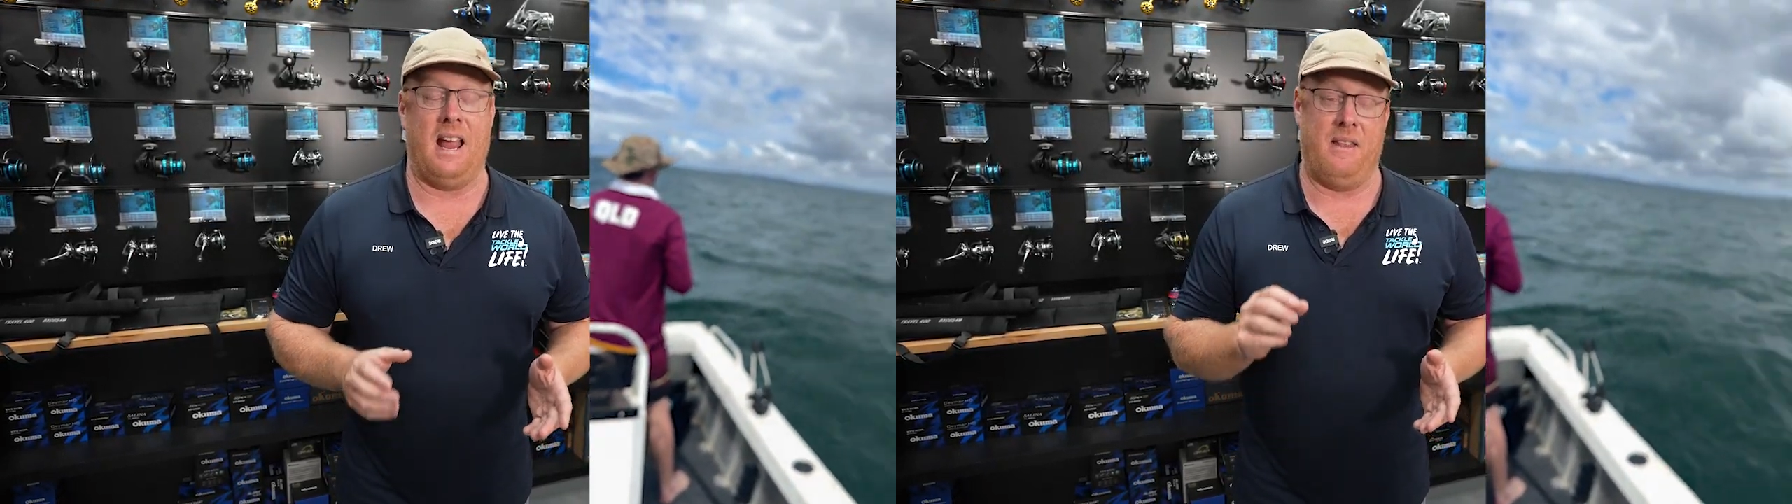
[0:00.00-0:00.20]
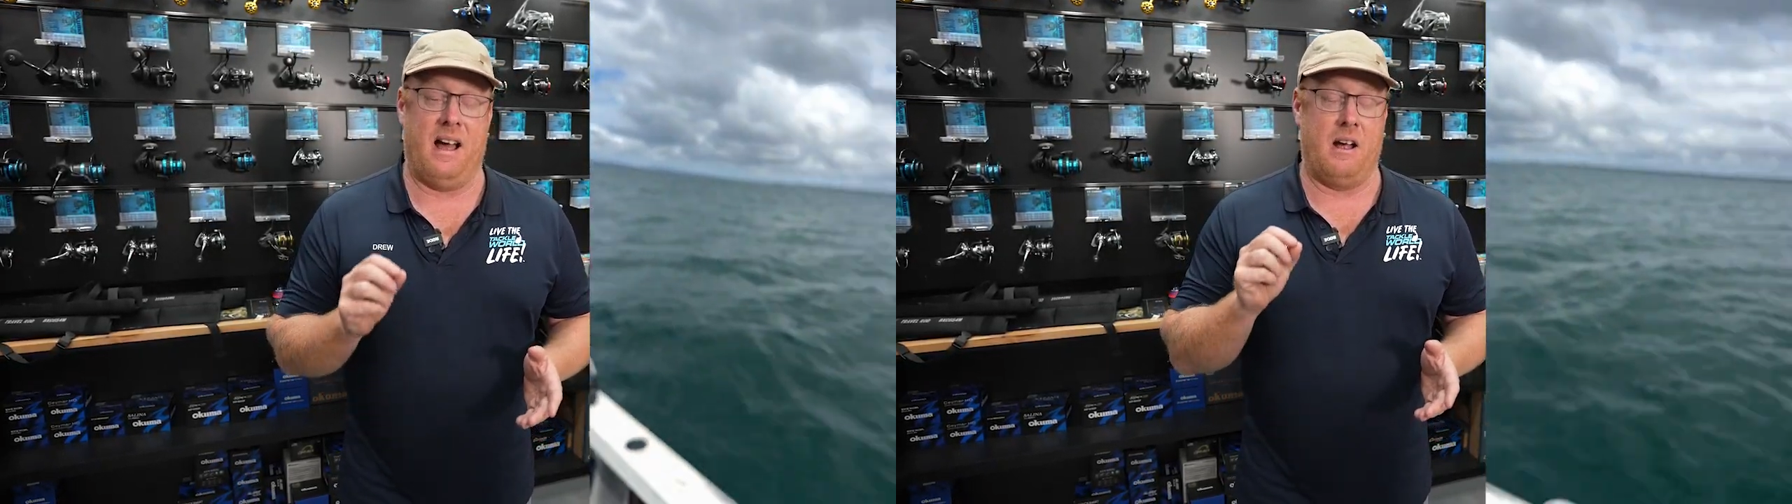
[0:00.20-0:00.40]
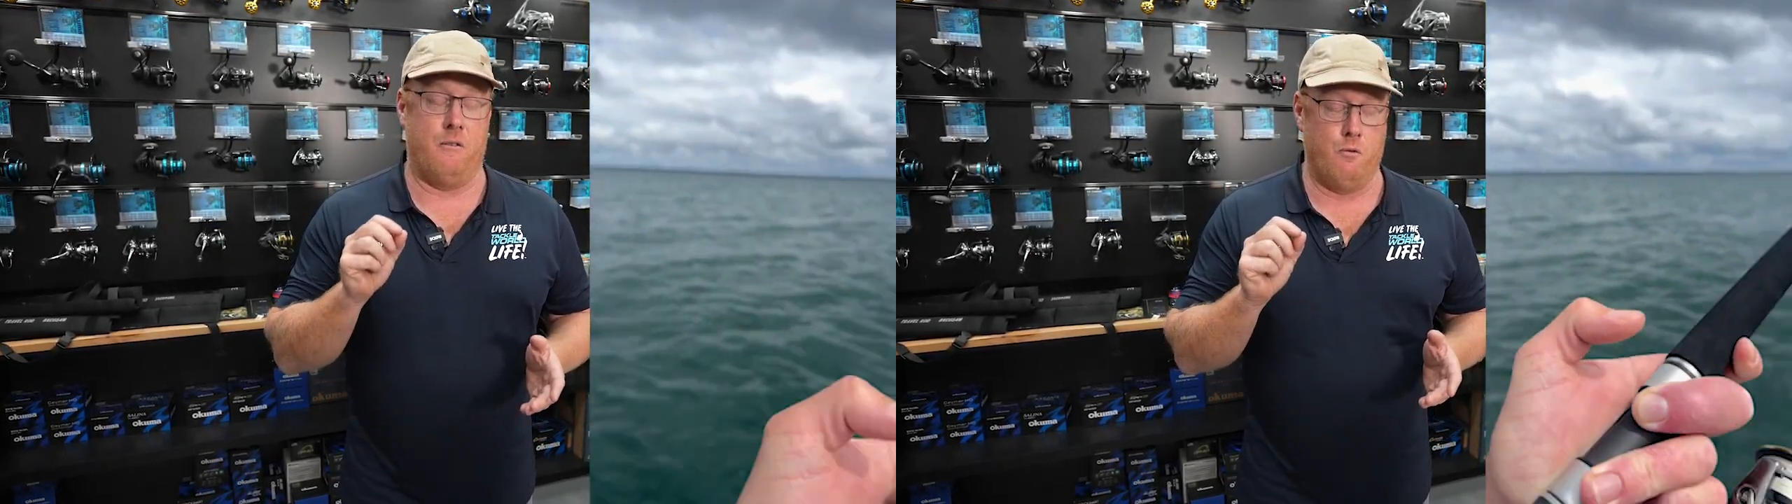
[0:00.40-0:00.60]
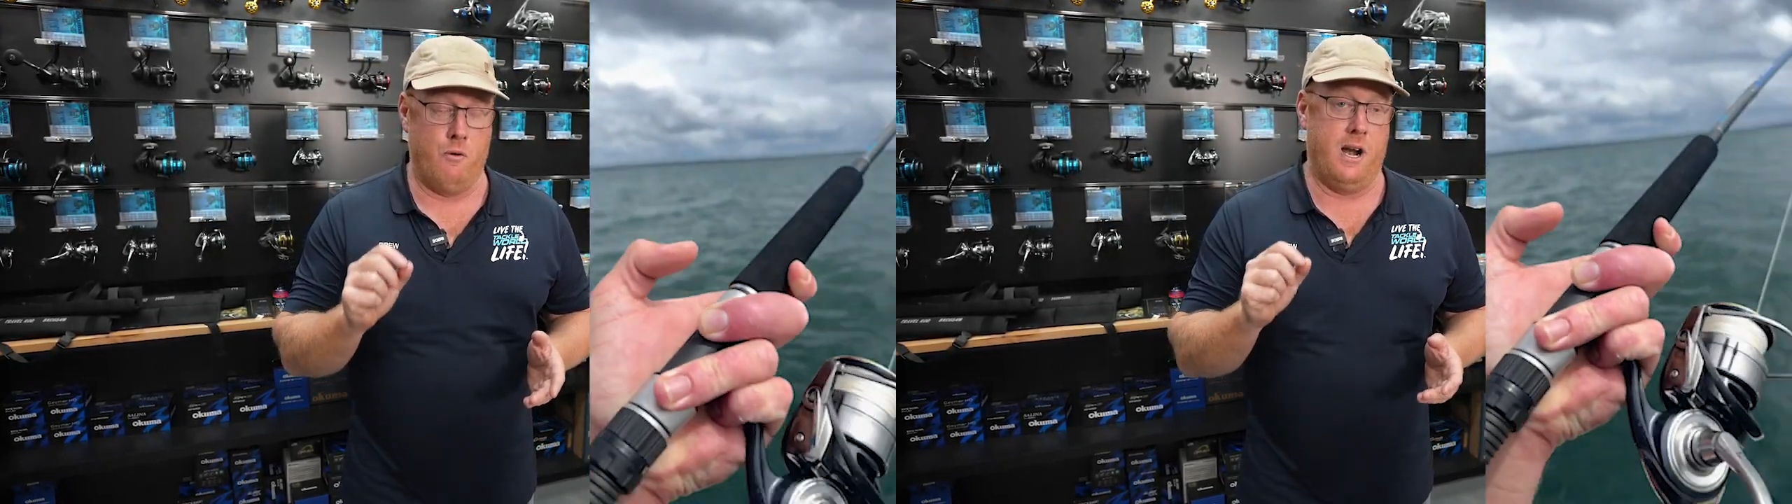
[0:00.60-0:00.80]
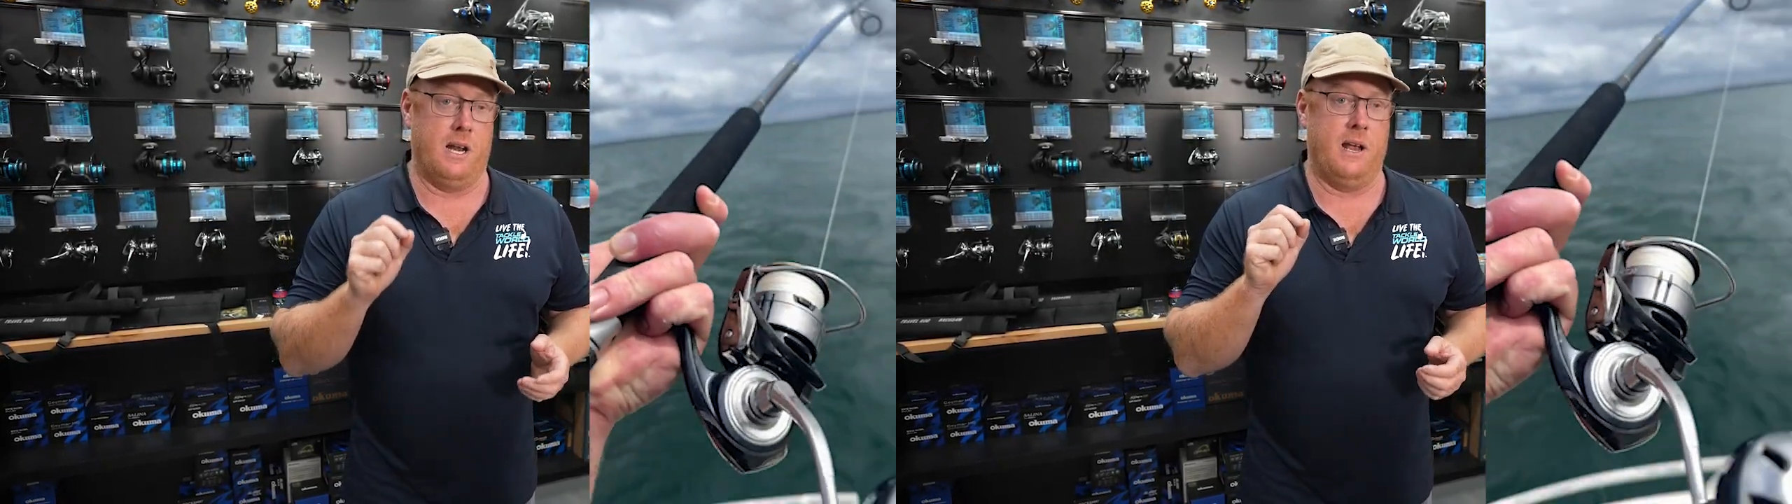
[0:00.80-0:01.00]
and they are
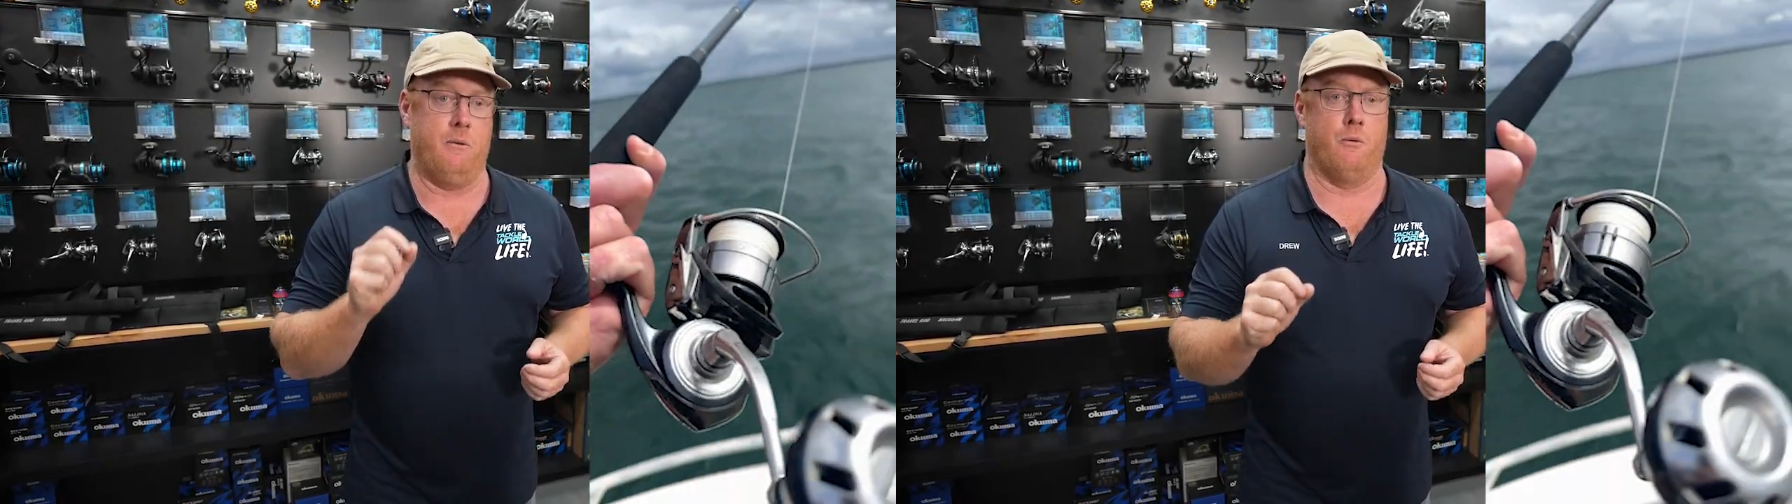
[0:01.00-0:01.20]
really,